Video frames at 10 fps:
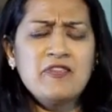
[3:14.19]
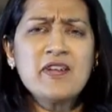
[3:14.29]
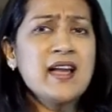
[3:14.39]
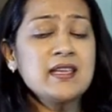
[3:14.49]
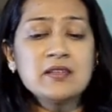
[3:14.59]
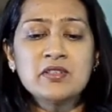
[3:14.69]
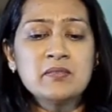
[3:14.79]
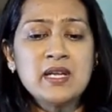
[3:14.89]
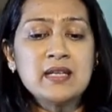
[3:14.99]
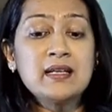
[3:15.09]
if I can
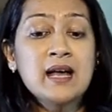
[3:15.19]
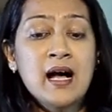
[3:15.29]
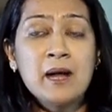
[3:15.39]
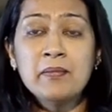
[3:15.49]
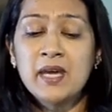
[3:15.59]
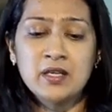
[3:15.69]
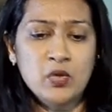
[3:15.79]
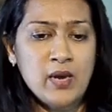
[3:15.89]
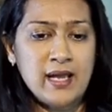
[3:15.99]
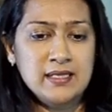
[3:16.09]
remain calm
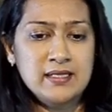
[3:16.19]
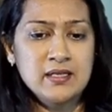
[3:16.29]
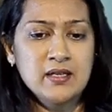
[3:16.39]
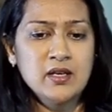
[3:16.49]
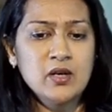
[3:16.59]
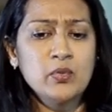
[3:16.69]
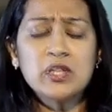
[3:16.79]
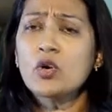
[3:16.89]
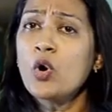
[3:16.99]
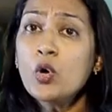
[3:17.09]
and quiet
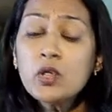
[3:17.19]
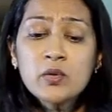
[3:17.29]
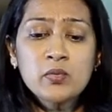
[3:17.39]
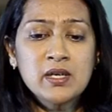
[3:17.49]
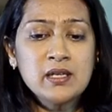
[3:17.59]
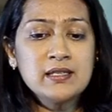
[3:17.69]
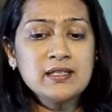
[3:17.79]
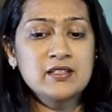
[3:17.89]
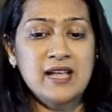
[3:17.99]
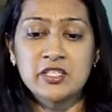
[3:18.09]
with all the world
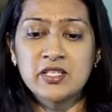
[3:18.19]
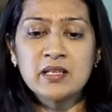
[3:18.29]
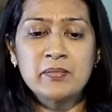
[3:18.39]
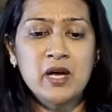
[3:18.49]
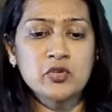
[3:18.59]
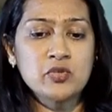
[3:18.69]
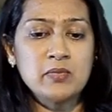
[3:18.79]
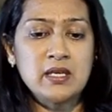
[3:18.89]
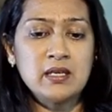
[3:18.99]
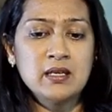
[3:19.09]
crashing about
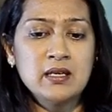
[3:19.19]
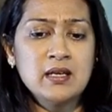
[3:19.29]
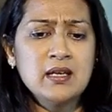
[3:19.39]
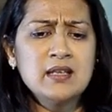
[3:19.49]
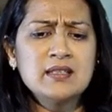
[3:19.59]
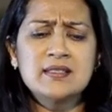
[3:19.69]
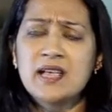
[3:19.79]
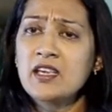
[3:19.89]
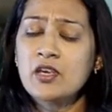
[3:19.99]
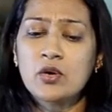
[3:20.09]
me,
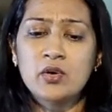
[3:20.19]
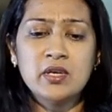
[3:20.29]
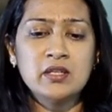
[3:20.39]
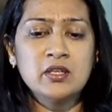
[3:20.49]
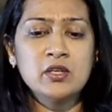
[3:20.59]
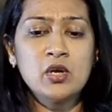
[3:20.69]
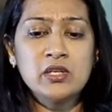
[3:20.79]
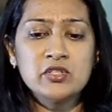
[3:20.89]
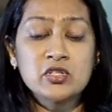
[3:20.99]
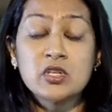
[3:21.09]
secure in the
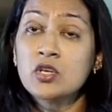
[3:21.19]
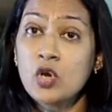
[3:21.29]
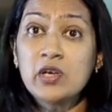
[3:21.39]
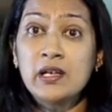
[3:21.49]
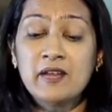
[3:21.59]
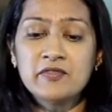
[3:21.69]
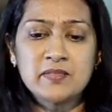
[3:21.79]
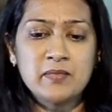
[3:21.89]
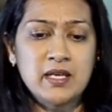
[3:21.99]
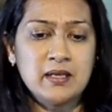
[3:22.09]
knowledge God
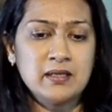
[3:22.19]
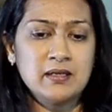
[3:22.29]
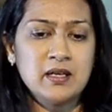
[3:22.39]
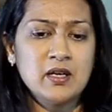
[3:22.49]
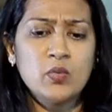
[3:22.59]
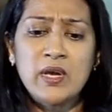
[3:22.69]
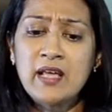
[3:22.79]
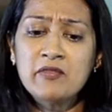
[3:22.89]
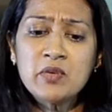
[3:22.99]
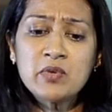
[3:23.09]
loves me
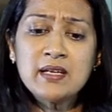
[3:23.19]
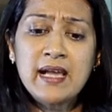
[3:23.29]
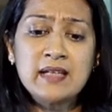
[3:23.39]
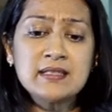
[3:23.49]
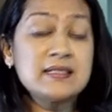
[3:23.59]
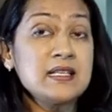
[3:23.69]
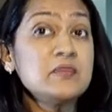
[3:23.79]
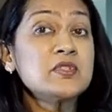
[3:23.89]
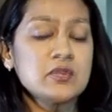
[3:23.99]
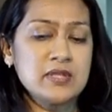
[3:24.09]
when everyone else
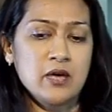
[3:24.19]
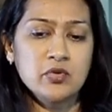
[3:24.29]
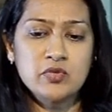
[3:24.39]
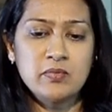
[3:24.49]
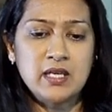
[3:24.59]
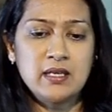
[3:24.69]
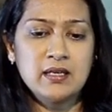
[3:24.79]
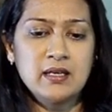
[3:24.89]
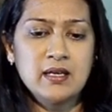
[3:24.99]
seems to doubt me,